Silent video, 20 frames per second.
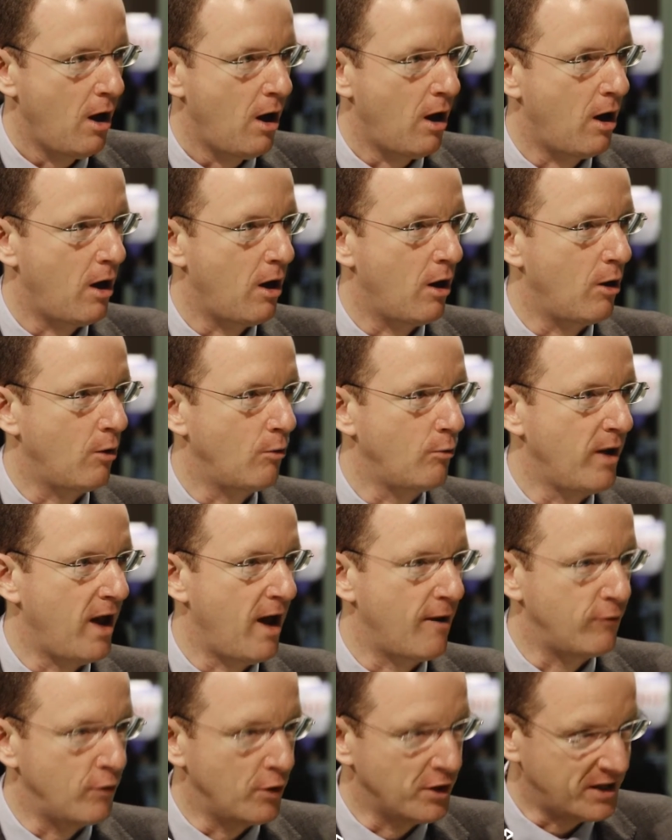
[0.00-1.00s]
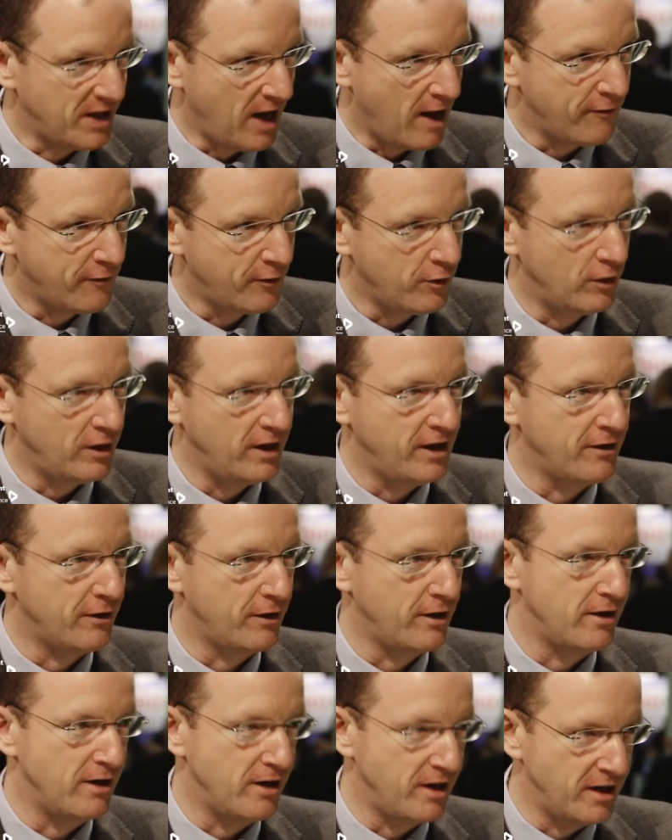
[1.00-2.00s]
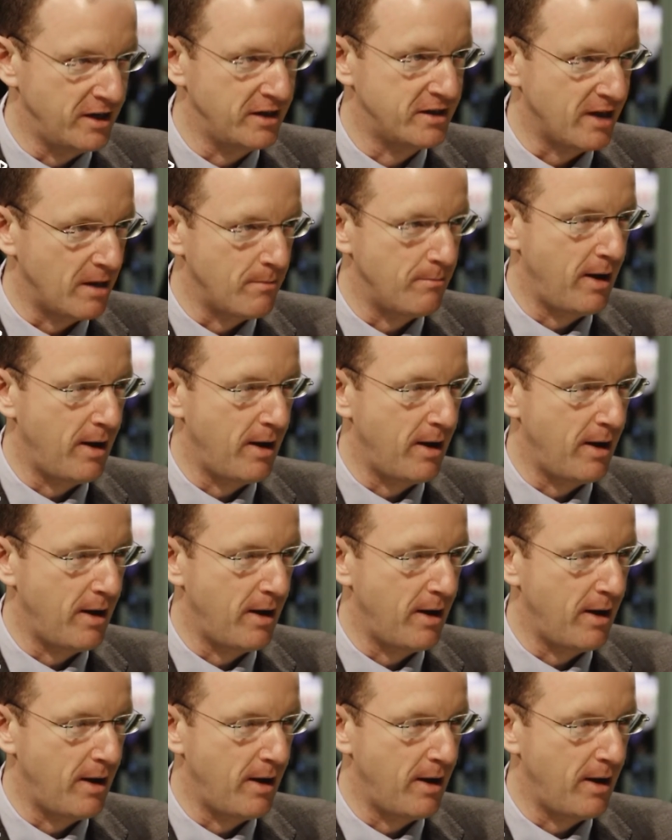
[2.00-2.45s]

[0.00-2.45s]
We have Le Safre, a leader in the yeast and